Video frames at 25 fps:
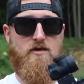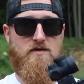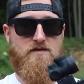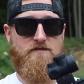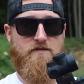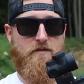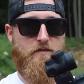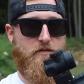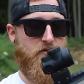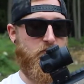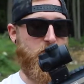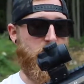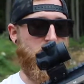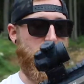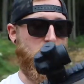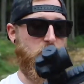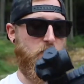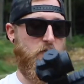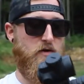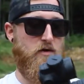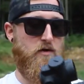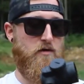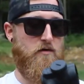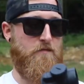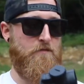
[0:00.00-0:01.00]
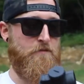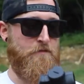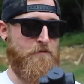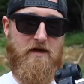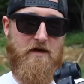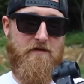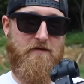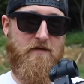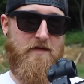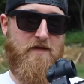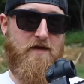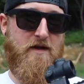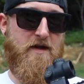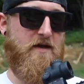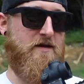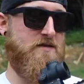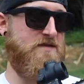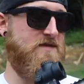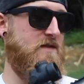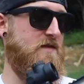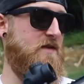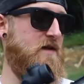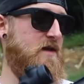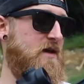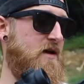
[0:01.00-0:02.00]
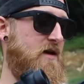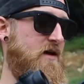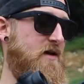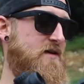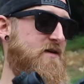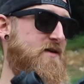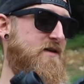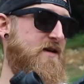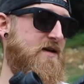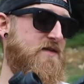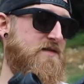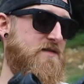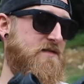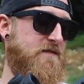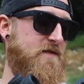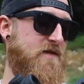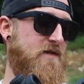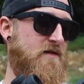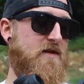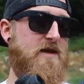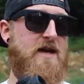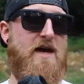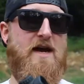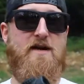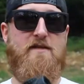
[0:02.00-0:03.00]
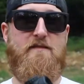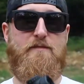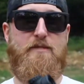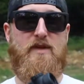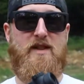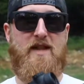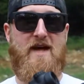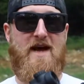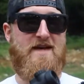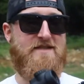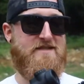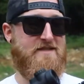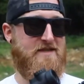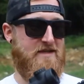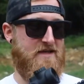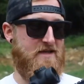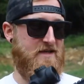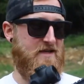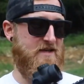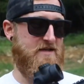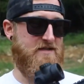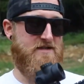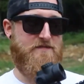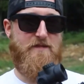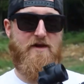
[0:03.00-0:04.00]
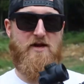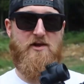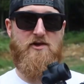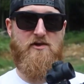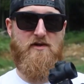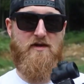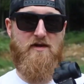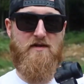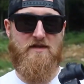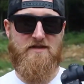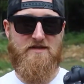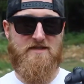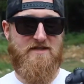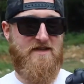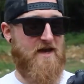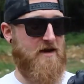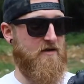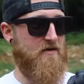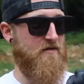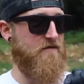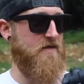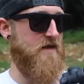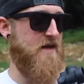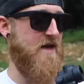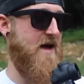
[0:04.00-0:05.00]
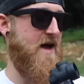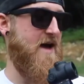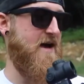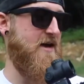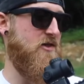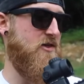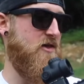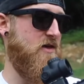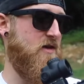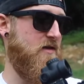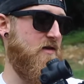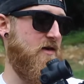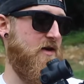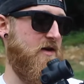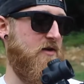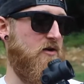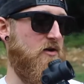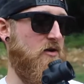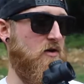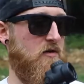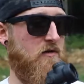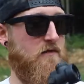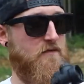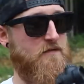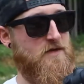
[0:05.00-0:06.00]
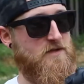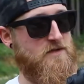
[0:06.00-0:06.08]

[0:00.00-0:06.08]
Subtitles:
just from the recoil. Everything else on the gun does feel kind of plasticky, especially the sound of the action. Like all of